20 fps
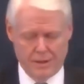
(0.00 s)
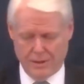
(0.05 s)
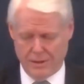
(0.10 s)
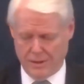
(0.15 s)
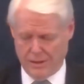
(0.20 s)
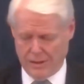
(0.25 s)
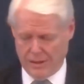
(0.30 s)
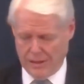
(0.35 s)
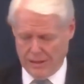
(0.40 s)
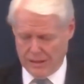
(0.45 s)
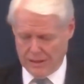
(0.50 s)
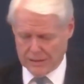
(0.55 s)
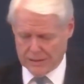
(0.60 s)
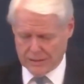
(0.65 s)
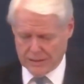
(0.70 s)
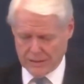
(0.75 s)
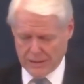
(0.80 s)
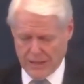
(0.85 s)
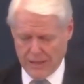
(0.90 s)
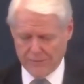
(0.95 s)
and
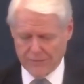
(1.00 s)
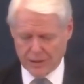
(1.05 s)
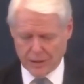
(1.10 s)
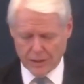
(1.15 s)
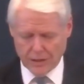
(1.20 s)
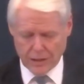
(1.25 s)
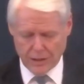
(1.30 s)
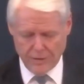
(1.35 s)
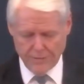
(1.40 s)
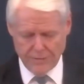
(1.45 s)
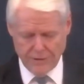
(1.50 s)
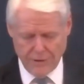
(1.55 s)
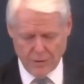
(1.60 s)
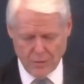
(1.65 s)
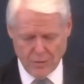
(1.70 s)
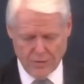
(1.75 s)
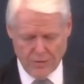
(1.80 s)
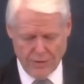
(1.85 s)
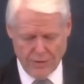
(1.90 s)
having a covenant with him.